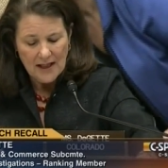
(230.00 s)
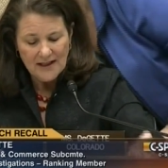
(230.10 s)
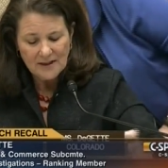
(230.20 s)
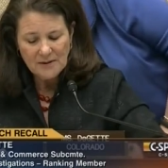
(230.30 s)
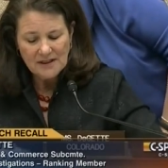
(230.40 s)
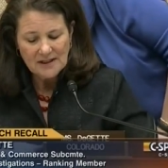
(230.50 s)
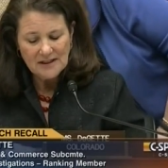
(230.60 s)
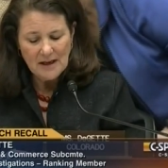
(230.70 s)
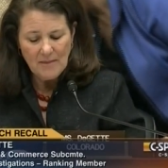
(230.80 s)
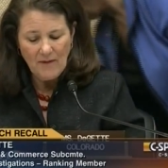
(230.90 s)
This was a
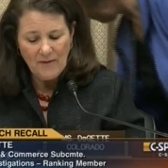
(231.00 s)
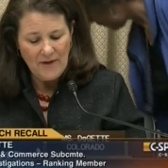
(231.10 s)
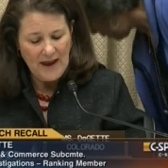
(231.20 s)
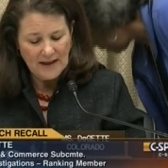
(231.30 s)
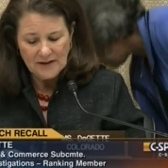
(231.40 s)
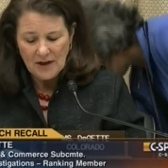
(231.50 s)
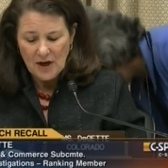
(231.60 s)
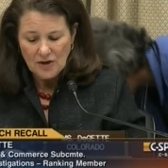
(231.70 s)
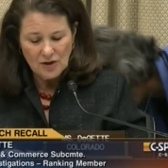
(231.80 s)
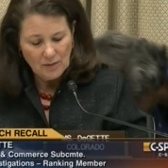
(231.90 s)
simple fix
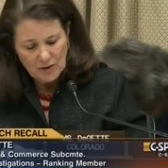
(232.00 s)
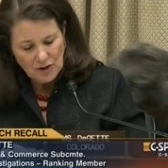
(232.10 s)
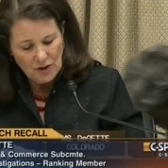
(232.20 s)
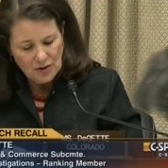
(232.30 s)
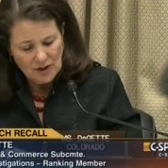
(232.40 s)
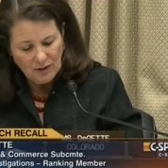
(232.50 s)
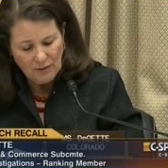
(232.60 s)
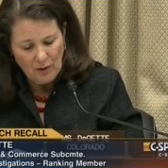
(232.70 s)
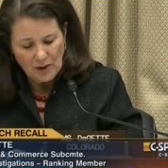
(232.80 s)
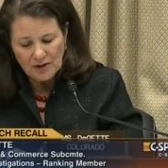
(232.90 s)
to reduce the
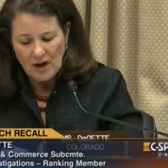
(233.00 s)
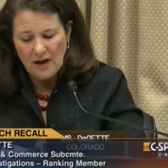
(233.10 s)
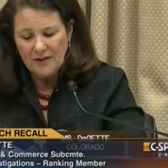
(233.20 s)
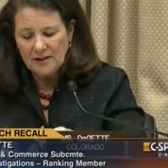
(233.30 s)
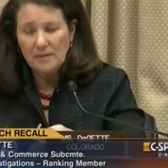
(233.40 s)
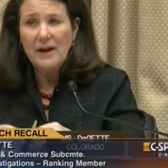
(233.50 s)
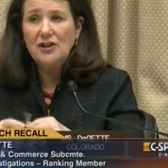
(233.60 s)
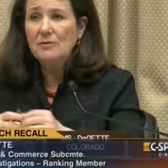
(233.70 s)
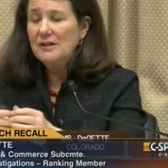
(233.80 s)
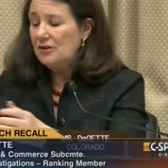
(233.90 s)
force on the
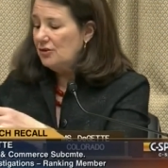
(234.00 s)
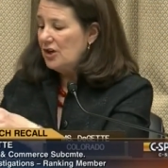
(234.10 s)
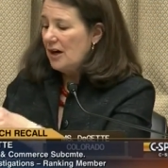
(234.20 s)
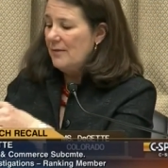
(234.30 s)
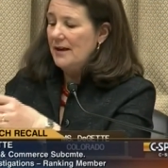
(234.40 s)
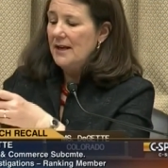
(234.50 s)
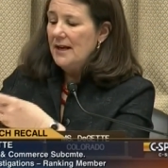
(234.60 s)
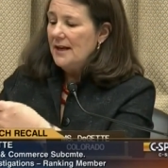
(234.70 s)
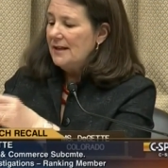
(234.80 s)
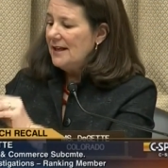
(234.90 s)
switch. And Mr. Chairman,
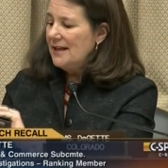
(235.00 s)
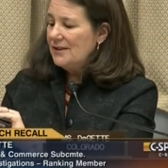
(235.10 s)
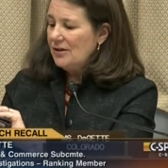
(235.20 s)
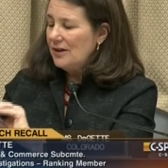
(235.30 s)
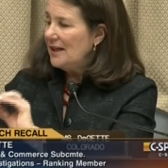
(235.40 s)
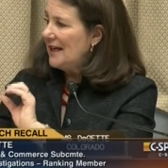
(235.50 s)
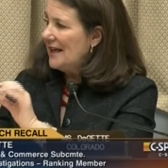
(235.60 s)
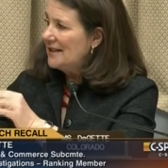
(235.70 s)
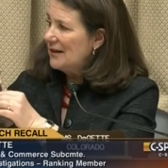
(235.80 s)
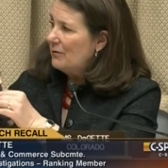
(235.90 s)
these are the
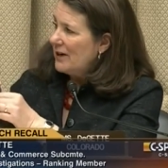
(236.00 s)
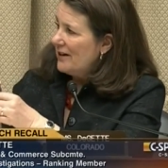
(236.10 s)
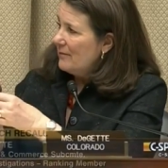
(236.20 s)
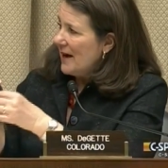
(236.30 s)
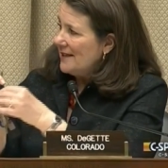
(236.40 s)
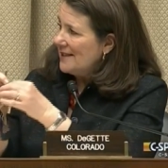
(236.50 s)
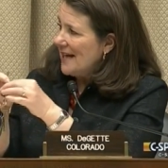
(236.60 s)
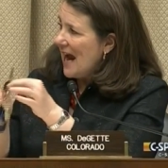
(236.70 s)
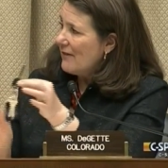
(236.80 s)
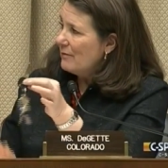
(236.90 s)
keys of one of my
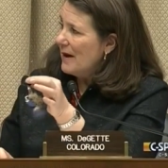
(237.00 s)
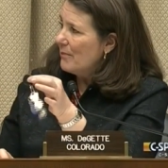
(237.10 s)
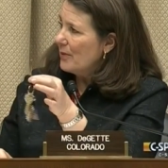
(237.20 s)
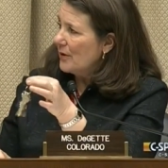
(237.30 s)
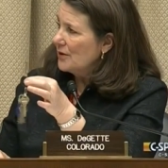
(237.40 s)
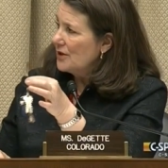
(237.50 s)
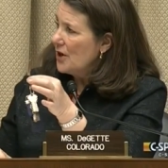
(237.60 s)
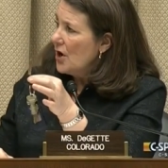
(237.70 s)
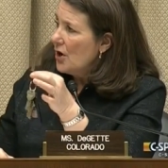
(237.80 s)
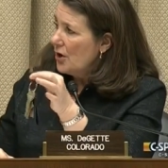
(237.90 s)
staff members
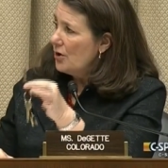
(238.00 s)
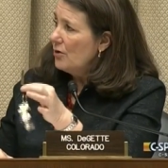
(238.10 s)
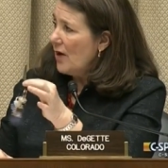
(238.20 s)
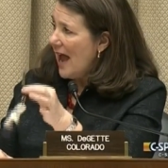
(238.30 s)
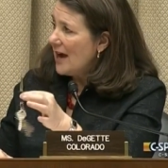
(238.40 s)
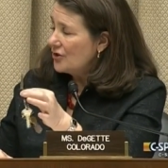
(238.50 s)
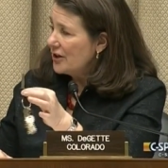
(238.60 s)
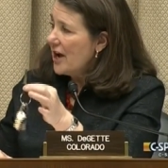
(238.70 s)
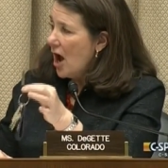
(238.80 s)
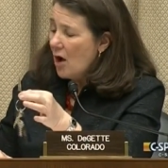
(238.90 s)
who
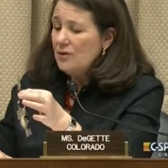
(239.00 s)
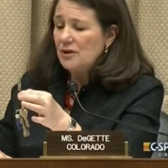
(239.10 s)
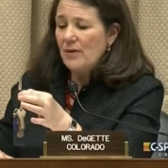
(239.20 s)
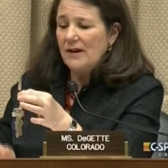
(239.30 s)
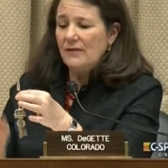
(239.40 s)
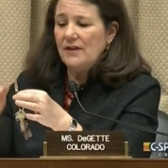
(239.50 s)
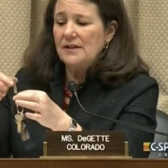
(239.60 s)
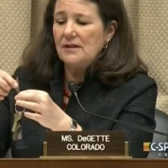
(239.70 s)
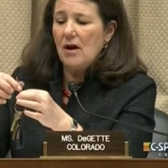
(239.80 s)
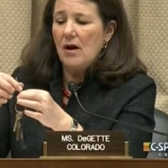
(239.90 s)
actually owns one of these